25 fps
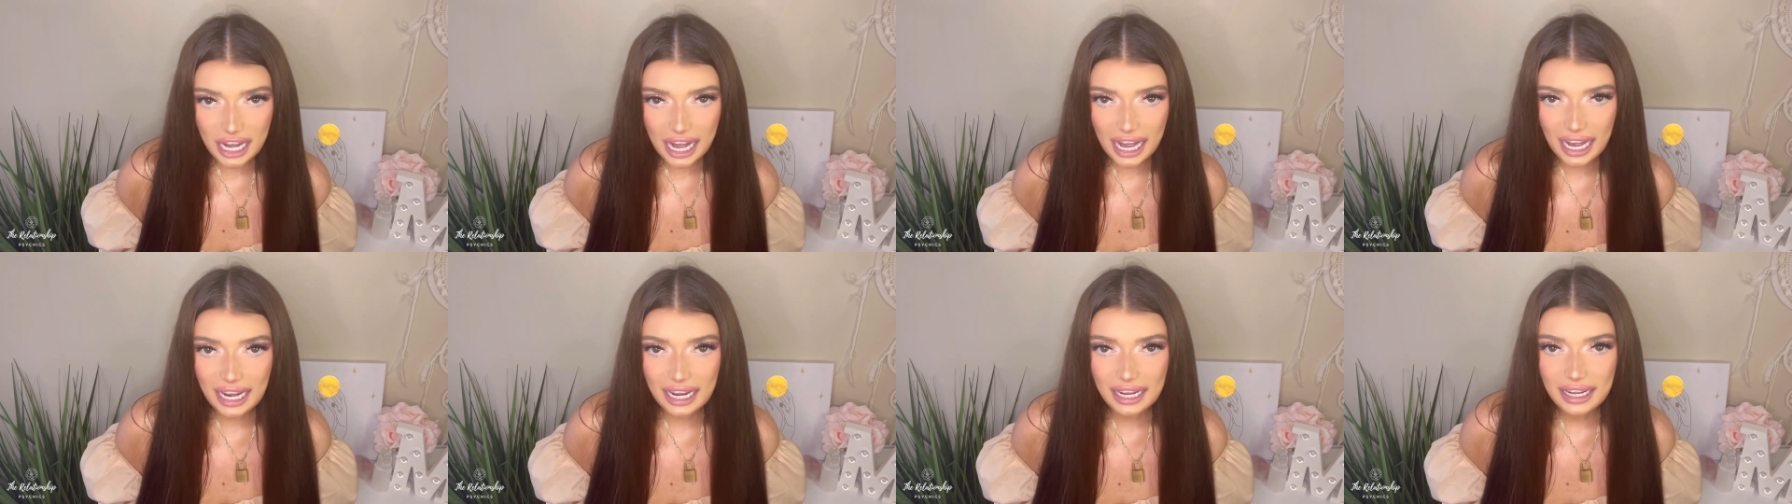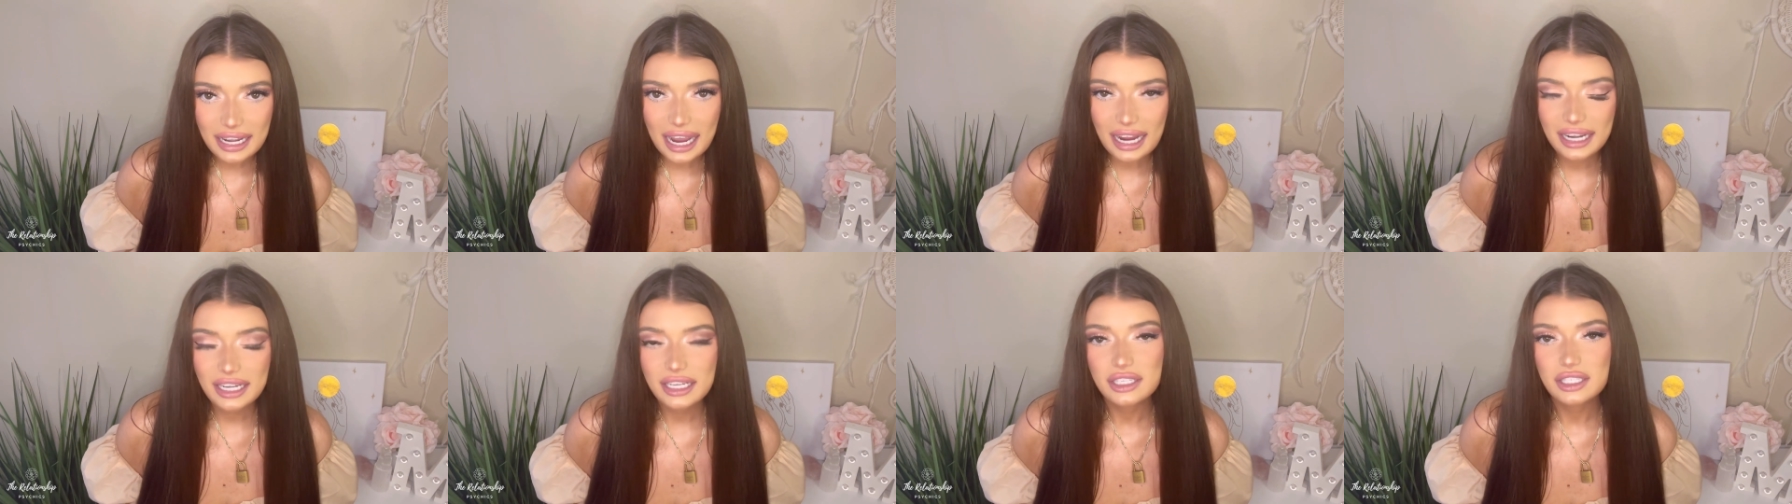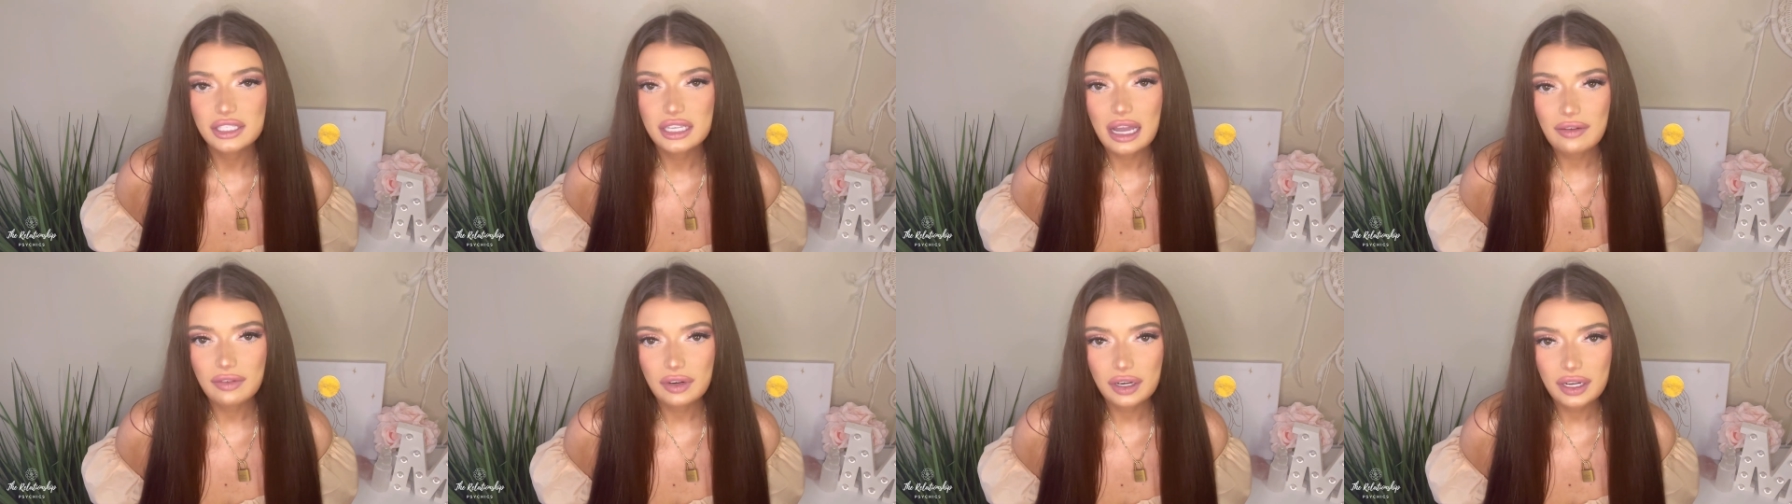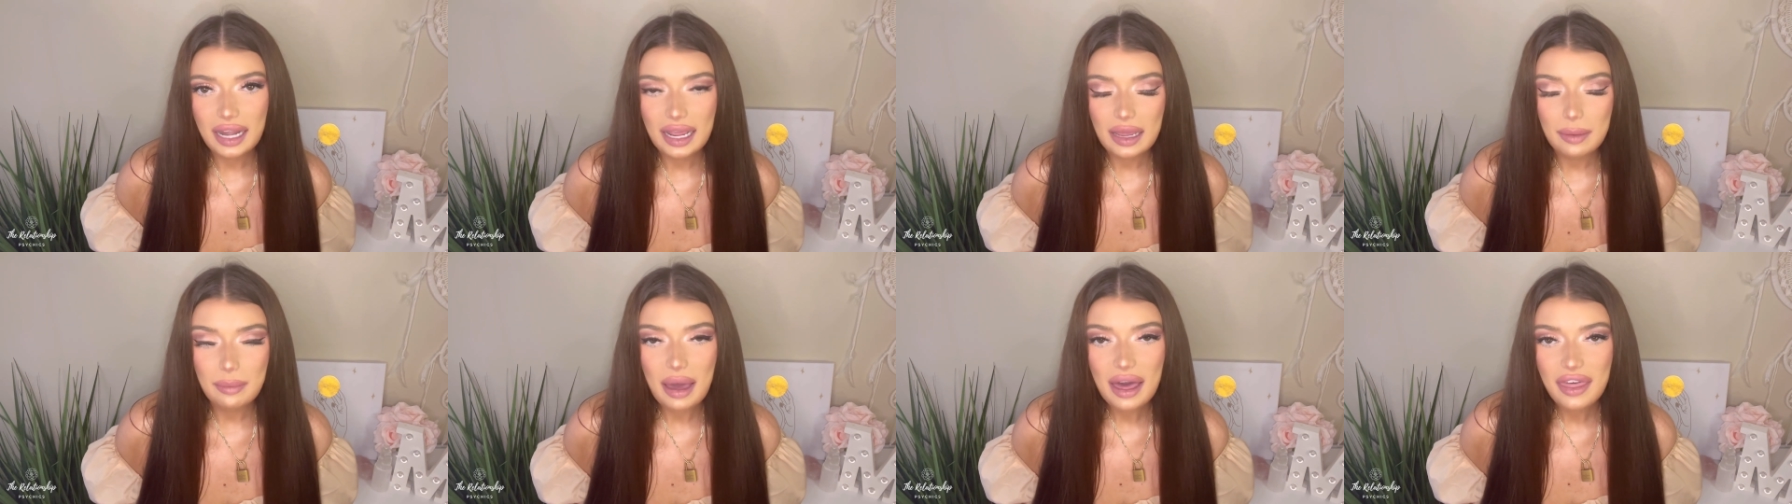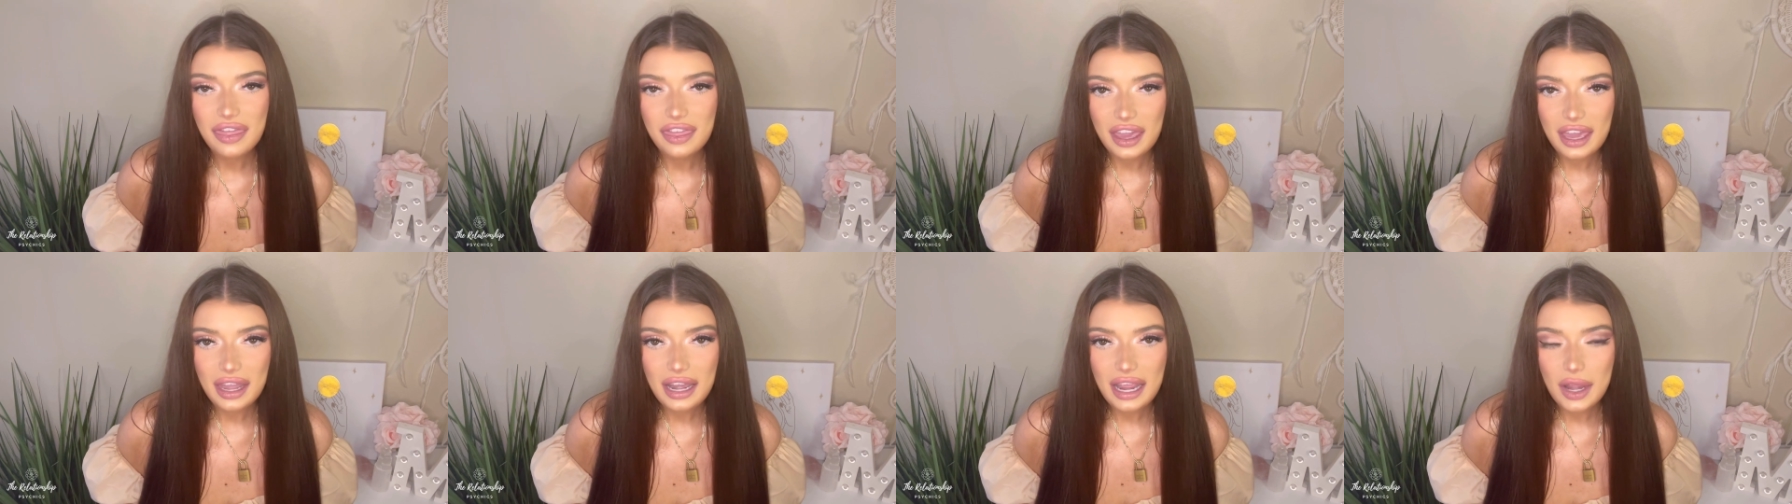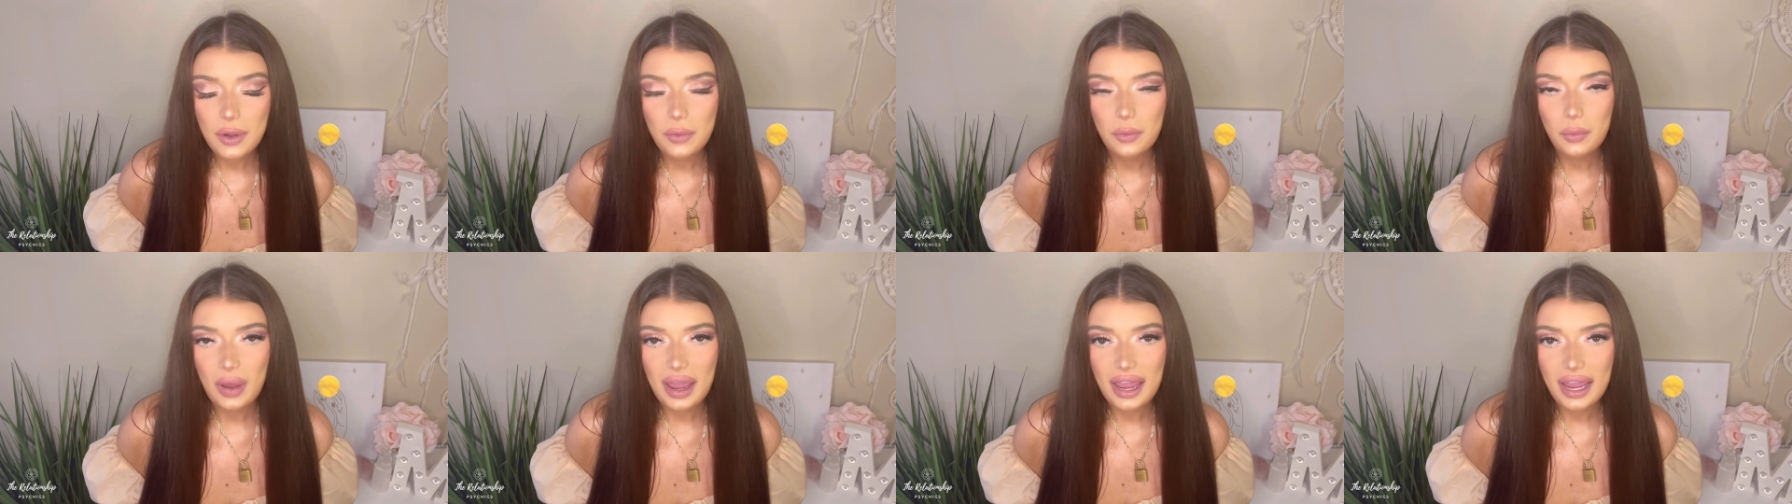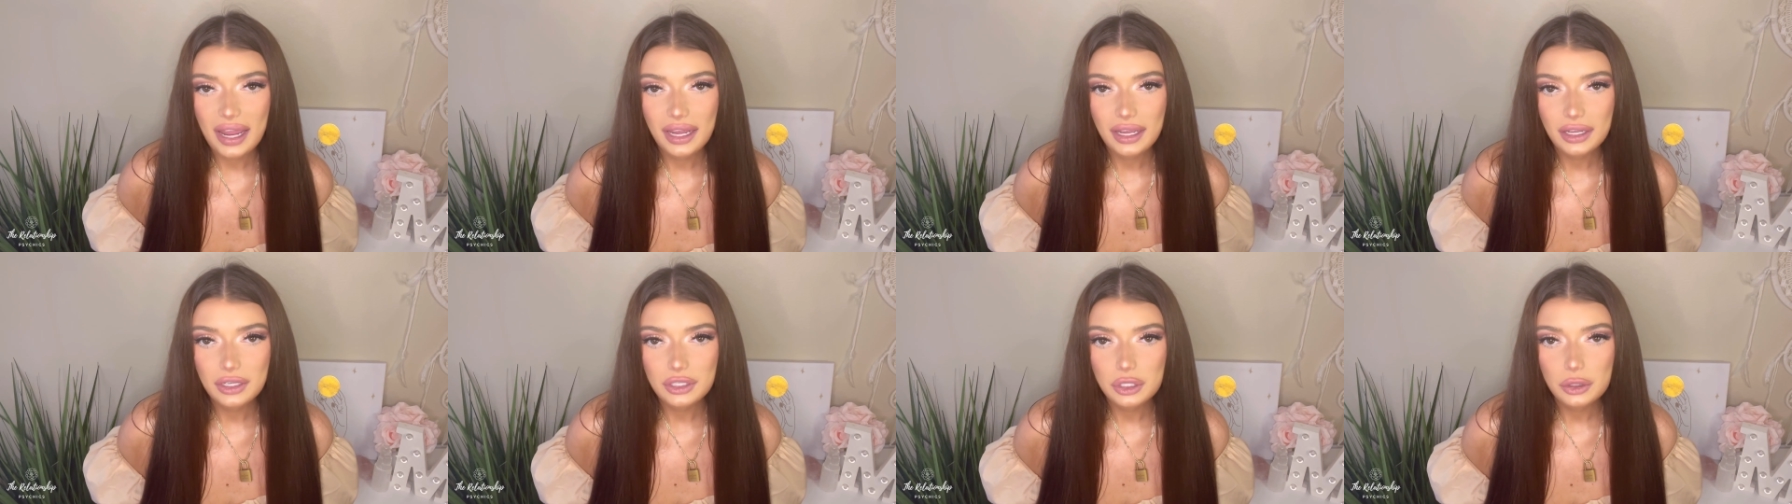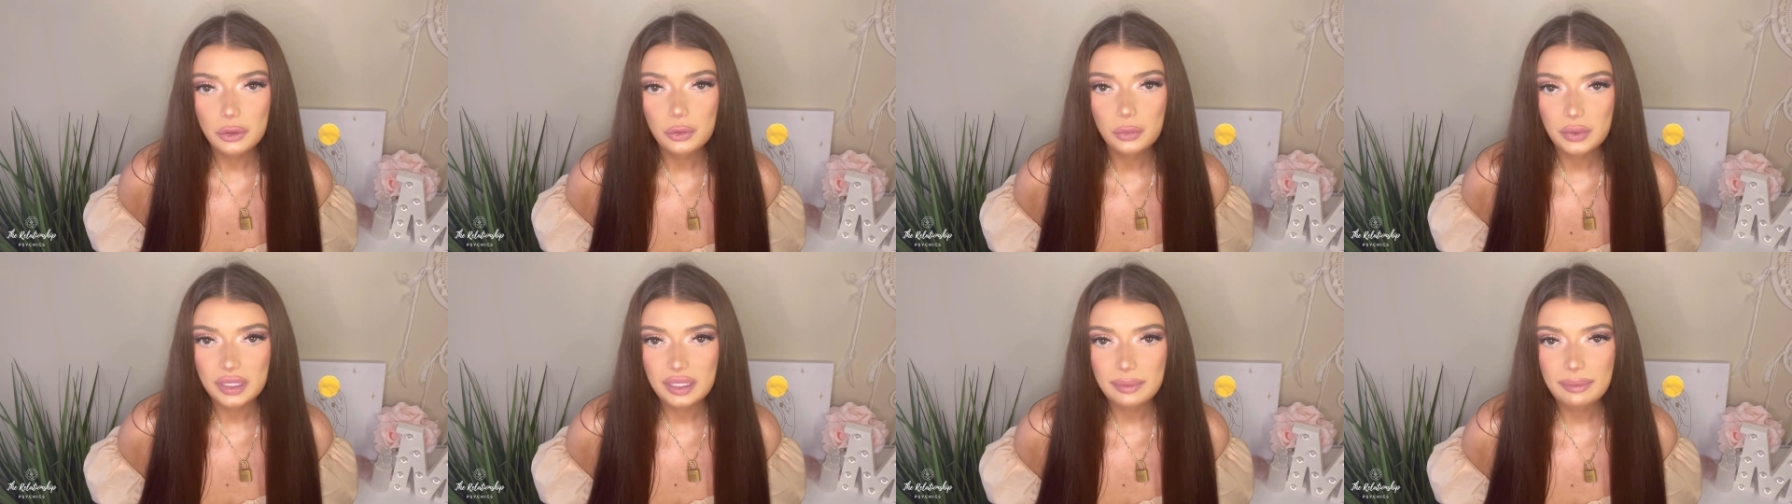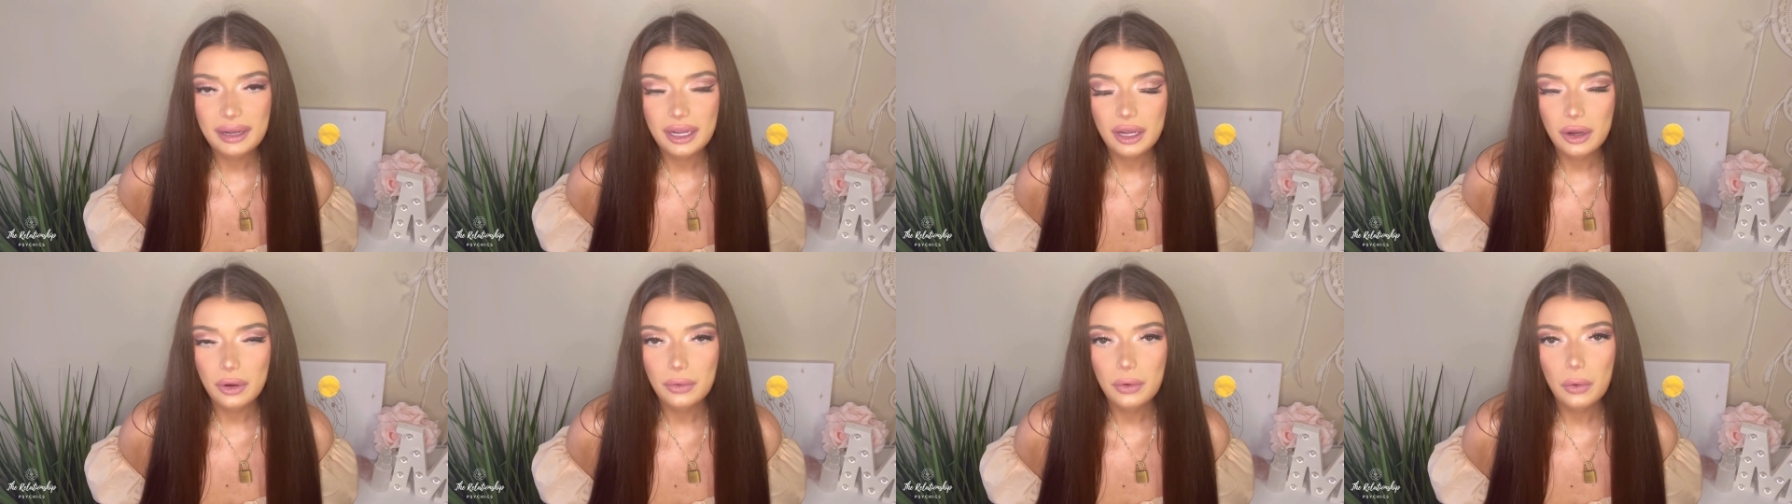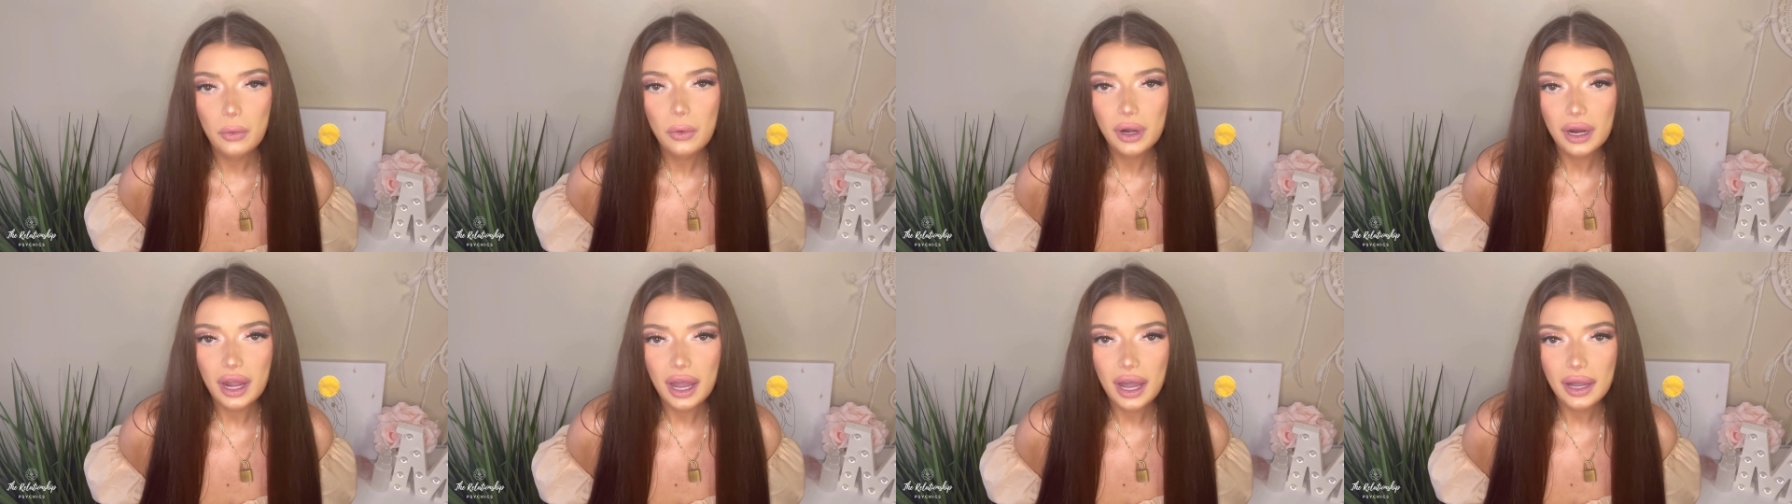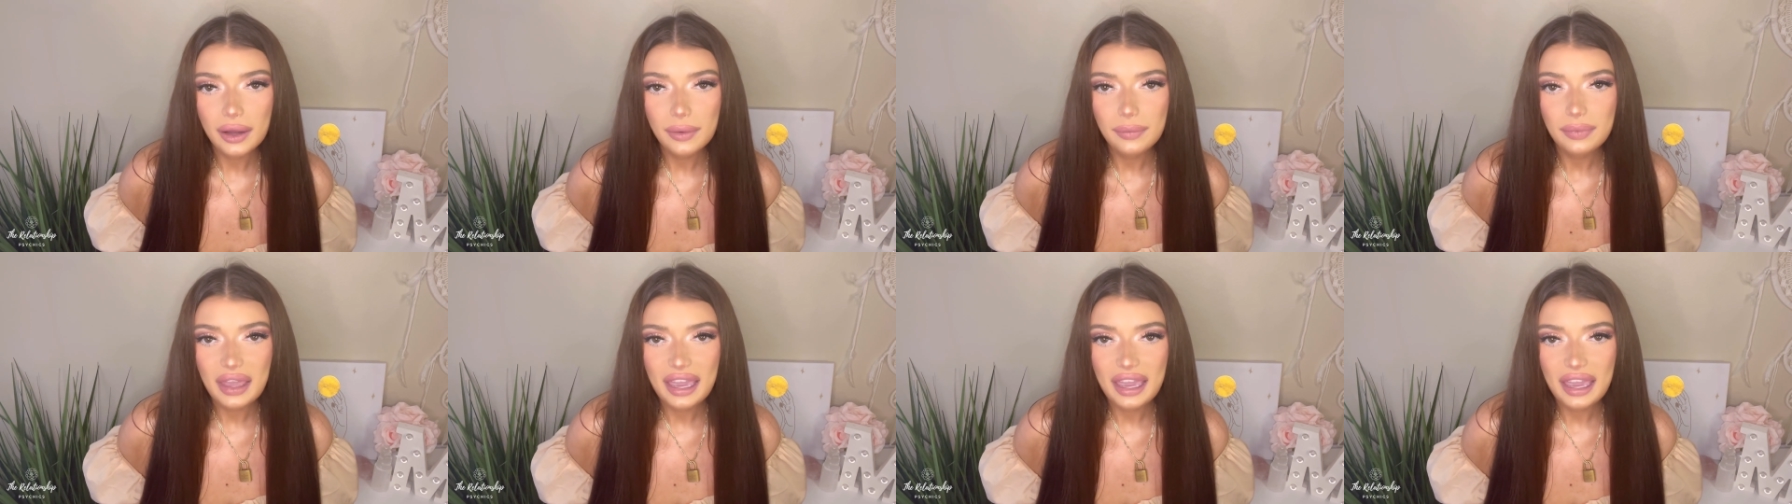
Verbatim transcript: and I discovered a method and way to read my own aura.